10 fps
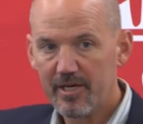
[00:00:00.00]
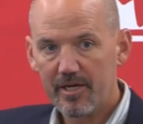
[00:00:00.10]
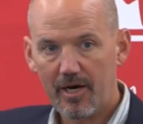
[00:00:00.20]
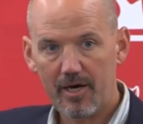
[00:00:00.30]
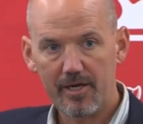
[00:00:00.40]

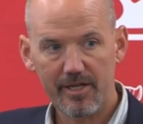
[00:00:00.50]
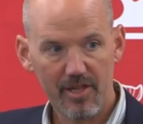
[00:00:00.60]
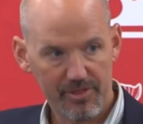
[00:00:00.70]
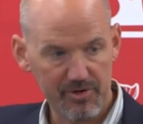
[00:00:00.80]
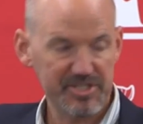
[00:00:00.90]
uh,
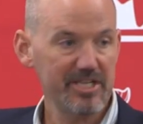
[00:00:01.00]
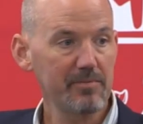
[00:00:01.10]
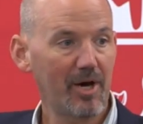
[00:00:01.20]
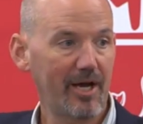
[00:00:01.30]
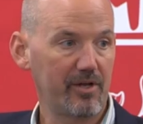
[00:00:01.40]
13
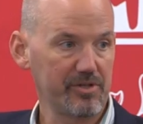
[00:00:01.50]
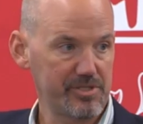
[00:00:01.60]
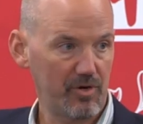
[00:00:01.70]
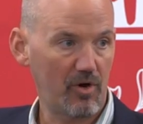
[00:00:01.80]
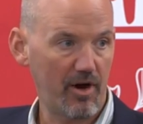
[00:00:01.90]
miles
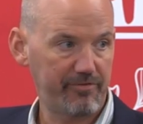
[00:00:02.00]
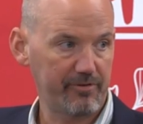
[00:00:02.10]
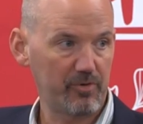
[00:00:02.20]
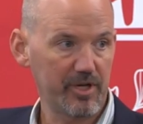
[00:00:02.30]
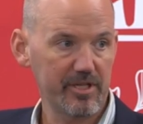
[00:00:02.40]
off
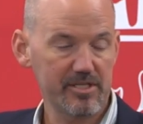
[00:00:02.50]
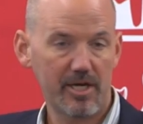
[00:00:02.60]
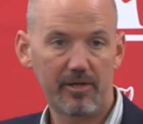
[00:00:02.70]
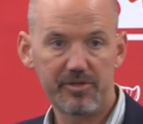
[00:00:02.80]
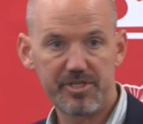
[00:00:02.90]
of one of these
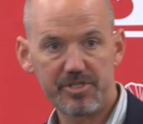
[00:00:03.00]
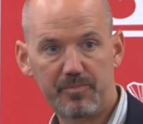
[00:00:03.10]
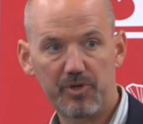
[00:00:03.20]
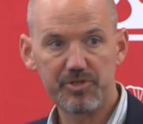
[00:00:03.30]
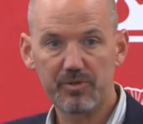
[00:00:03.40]
islands as
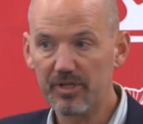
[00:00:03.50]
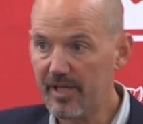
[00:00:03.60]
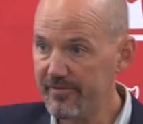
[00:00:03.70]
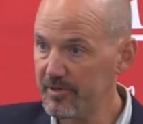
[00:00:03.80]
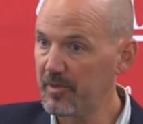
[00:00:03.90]
opposed to
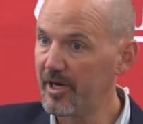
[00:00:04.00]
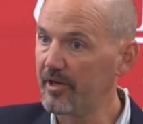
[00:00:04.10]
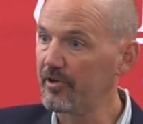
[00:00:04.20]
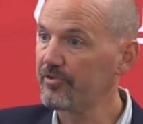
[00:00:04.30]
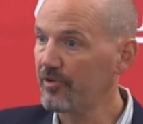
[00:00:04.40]
11
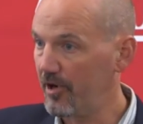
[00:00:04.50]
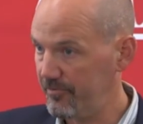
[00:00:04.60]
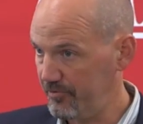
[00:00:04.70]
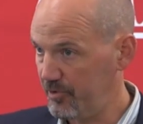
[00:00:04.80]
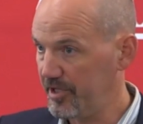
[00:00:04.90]
miles off
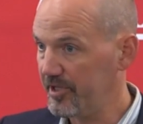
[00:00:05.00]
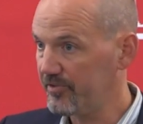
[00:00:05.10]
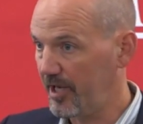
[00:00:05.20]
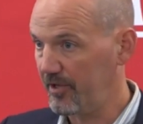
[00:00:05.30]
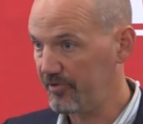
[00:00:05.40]
of one of these
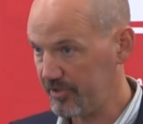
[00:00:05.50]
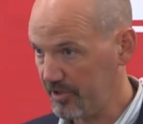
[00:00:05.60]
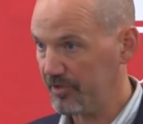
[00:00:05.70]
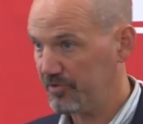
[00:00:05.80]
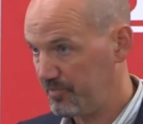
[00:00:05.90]
islands?
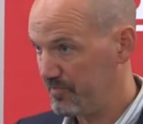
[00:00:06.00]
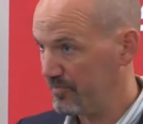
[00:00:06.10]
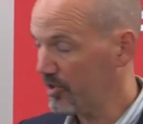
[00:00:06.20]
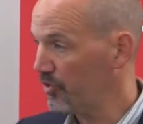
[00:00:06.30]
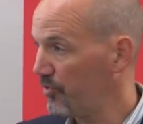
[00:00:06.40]

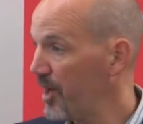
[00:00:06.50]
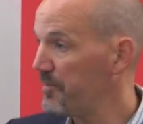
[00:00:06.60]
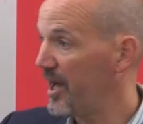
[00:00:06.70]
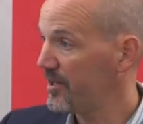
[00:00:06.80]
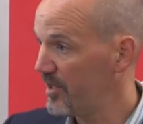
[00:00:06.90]
It goes right
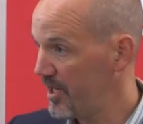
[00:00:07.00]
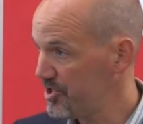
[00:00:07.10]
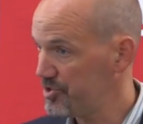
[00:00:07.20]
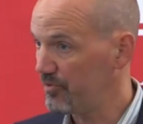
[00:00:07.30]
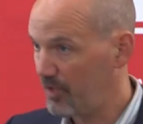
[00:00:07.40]
back to that
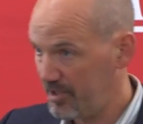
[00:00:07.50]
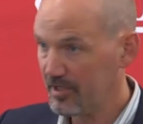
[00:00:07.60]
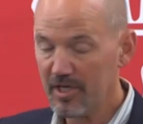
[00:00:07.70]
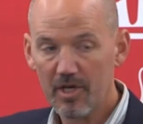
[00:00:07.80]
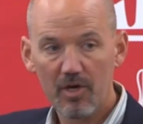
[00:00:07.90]
issue of what,
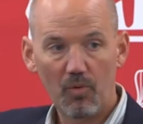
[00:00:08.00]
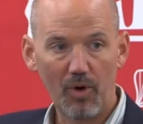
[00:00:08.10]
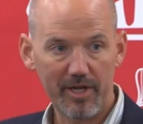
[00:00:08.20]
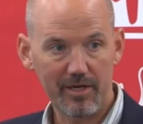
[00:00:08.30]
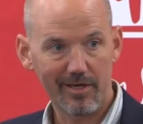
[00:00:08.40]

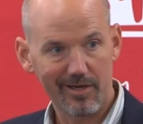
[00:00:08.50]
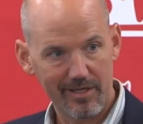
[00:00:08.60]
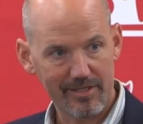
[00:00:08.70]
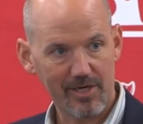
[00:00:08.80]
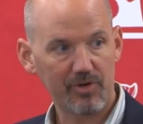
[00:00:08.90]
what
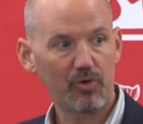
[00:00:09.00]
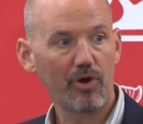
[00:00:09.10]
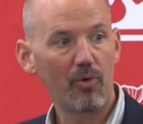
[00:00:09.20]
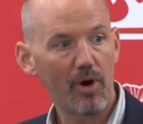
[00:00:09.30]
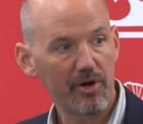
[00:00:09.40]

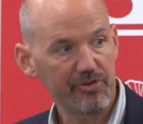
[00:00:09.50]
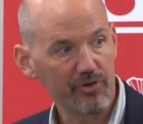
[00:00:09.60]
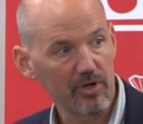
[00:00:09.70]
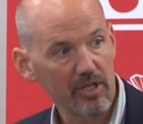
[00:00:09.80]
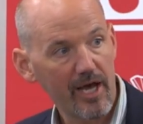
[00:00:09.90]
territorial waters
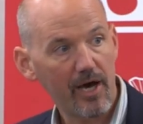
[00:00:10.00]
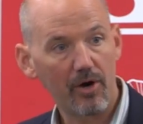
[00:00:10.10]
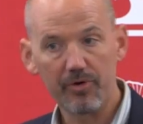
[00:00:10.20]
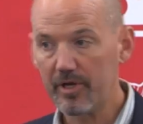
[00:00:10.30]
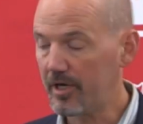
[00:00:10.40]
you're
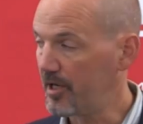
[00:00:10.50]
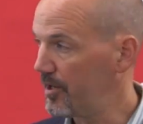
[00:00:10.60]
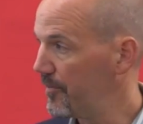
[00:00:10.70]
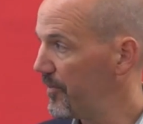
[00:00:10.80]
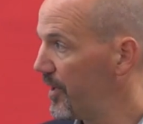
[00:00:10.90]
allowed
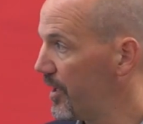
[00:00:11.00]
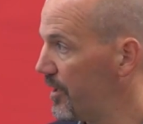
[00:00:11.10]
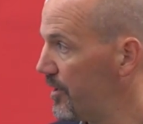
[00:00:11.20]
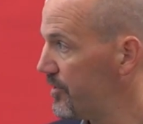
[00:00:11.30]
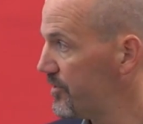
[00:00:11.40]
um, uh,
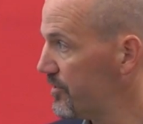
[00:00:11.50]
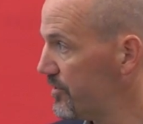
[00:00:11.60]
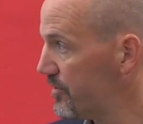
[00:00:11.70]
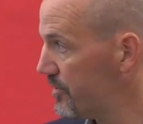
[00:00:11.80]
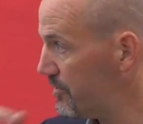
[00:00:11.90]
to,
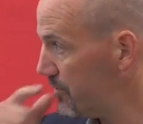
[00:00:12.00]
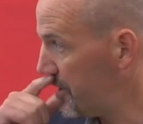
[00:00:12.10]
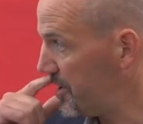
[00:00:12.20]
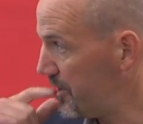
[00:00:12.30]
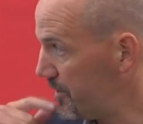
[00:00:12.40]
to uh,
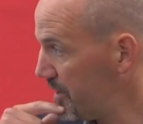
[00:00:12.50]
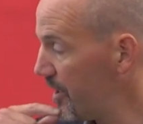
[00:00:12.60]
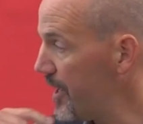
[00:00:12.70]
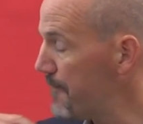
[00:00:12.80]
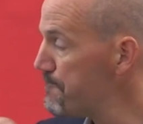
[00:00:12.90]

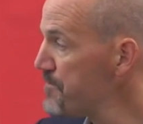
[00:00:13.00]
claim.